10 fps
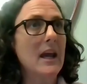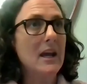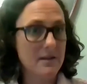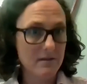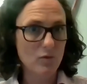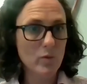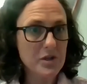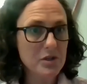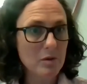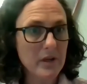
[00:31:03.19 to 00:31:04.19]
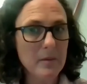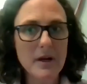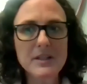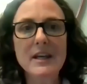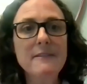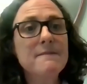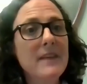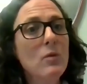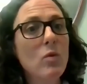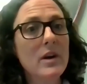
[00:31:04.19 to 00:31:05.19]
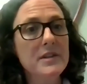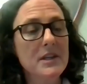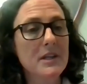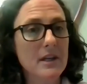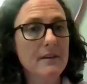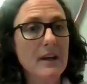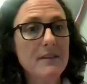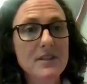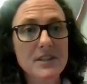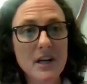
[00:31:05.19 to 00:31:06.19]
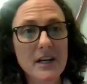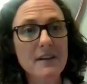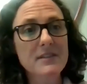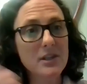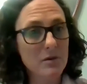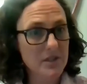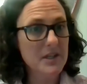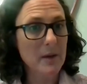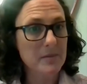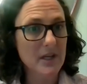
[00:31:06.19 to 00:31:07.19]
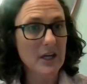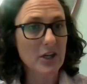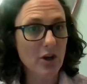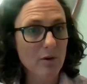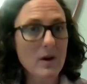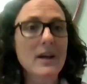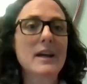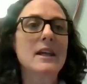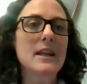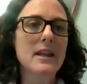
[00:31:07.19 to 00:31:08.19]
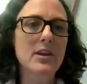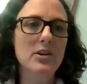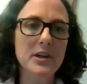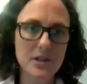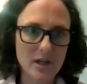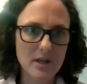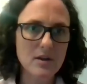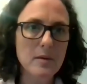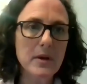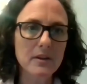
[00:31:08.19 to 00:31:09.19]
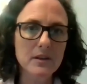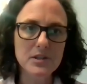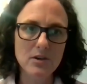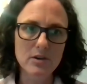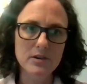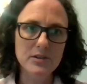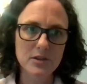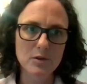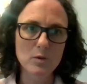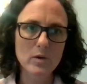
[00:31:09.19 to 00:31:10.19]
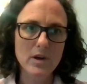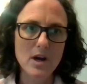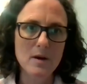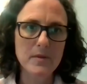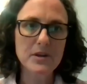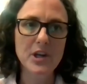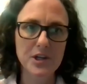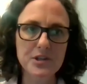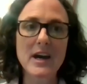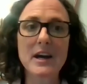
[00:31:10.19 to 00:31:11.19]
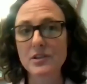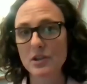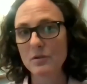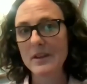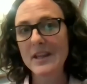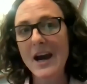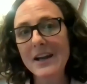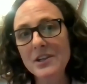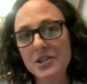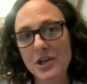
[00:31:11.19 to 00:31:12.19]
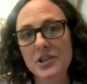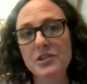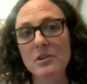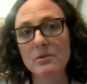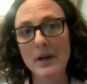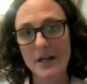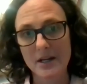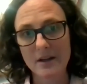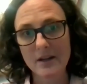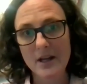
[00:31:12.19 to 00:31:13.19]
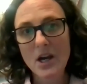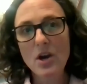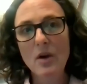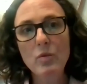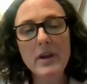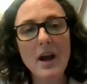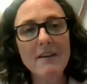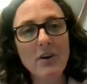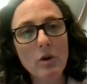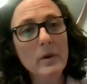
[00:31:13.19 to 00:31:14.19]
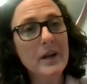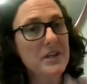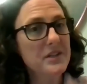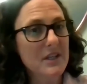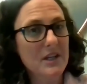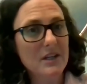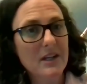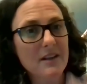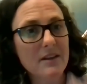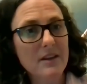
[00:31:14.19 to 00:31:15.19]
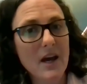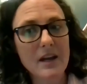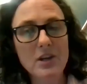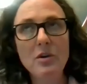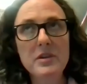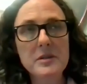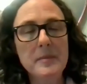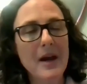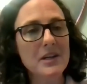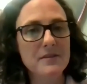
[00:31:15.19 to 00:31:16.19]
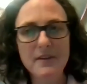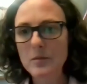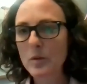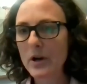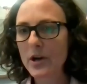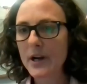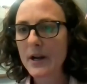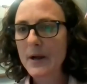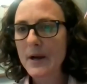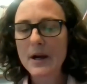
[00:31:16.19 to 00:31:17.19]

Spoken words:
and regional planning bodies, if they want to see an innovative design, if DOT kept saying no, they're going to immediately start to change that tune. That has changed already. I've already seen that, this past February,